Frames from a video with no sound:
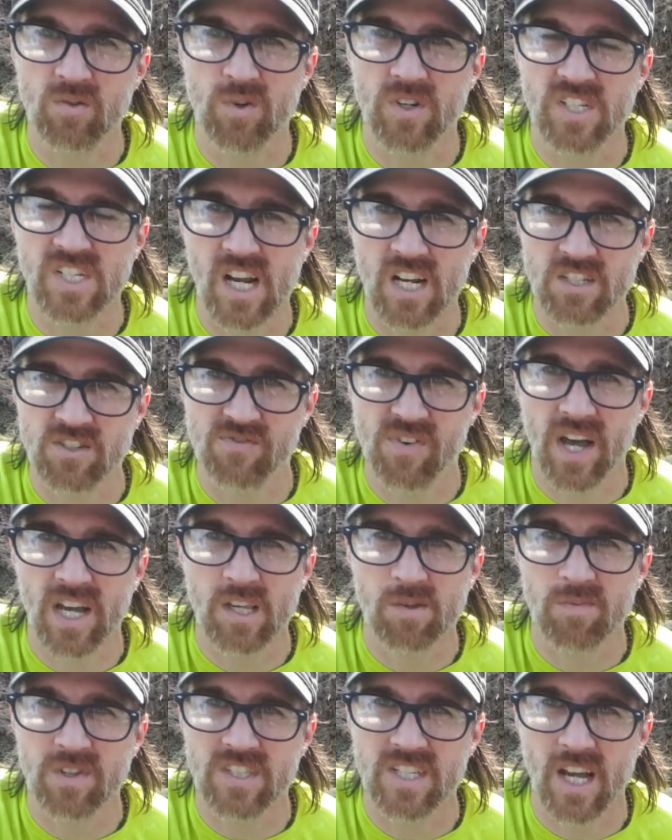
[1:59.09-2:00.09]
which had a
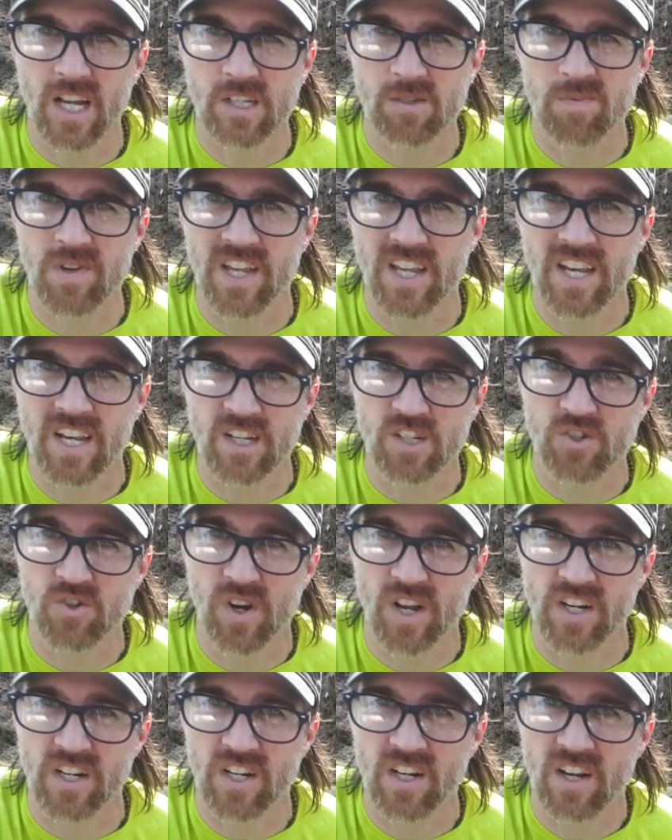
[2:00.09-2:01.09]
vacuum attachment and a
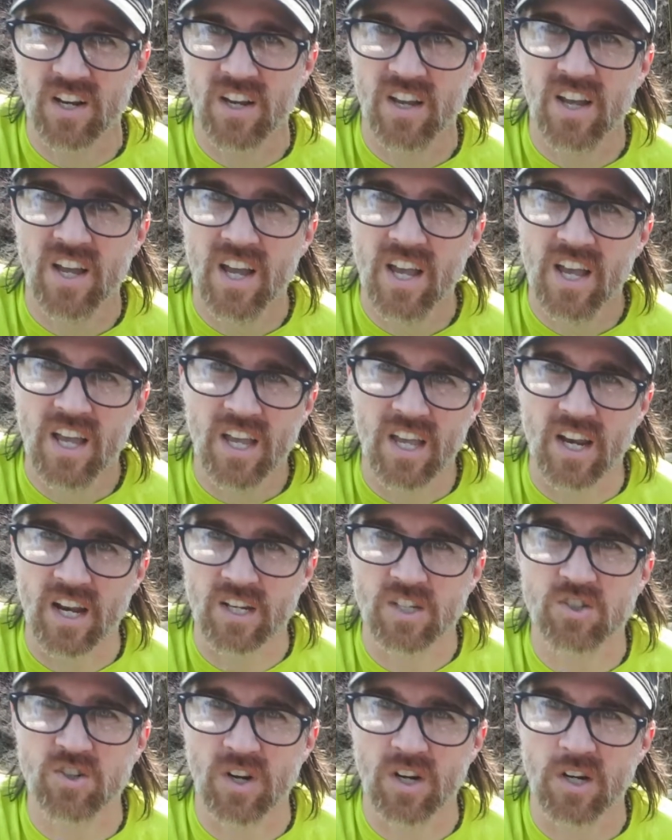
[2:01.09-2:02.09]
shredder, and
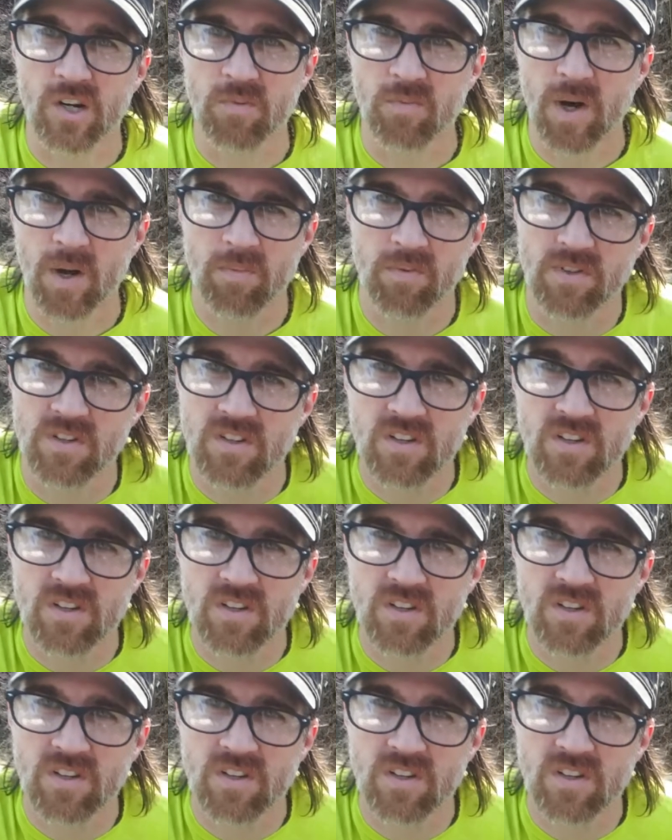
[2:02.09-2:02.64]
I shredded them up